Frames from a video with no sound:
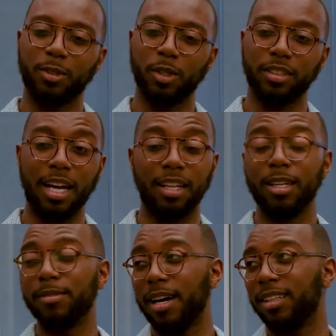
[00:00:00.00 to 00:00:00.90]
crust. I
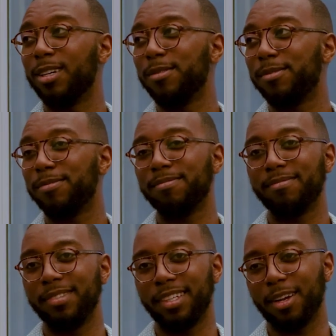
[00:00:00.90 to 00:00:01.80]
love.
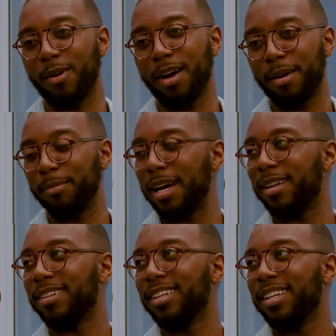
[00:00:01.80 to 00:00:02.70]
You know, I'm
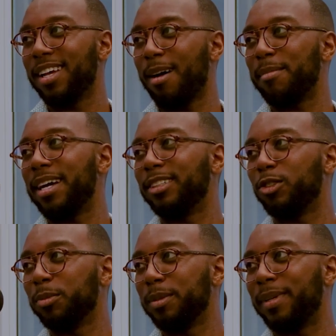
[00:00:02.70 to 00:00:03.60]
not
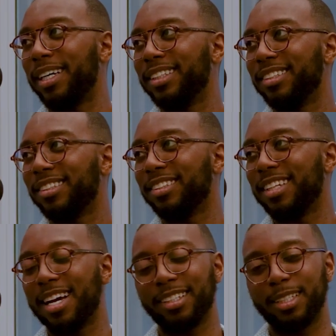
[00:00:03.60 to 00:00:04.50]
extremely biased to
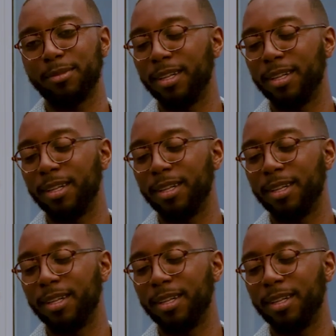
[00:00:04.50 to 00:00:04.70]
not give